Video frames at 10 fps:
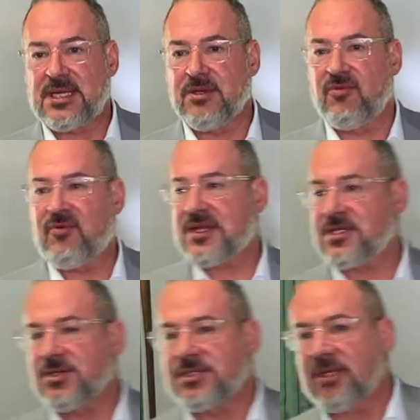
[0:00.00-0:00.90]
how you fix
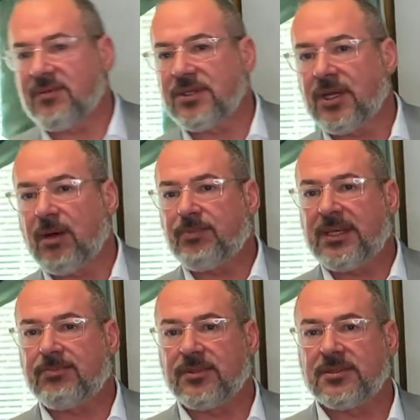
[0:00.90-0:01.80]
yourself and you help
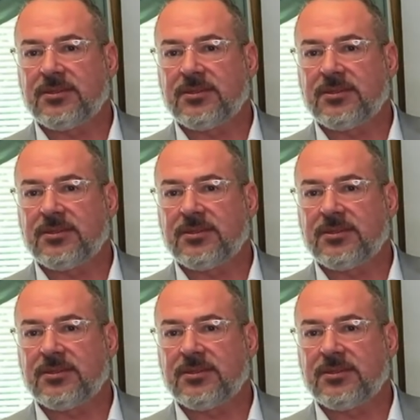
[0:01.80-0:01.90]
people.